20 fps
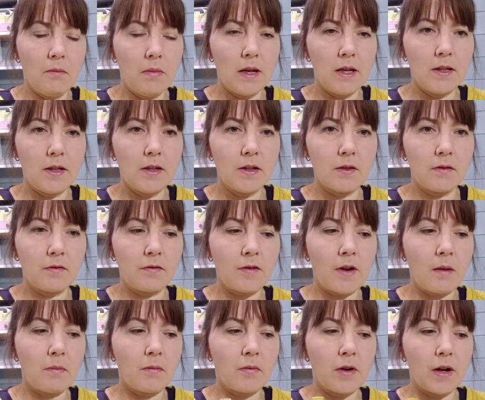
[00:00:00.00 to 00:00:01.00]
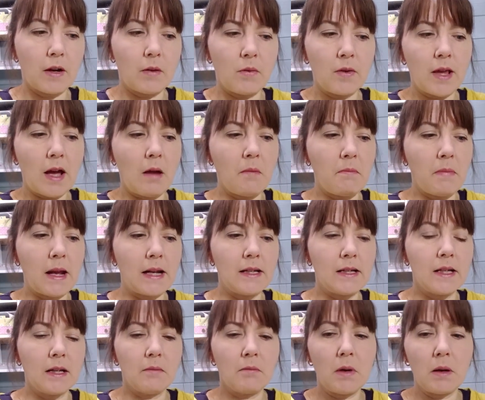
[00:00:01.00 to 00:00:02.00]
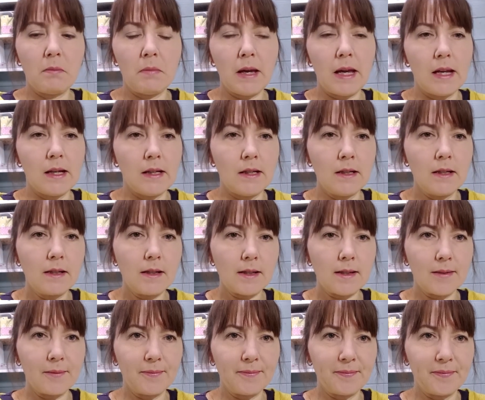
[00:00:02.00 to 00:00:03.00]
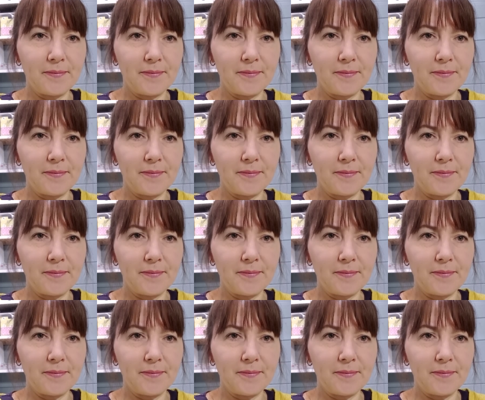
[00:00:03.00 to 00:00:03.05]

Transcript: pieces of fabric without bending my pins.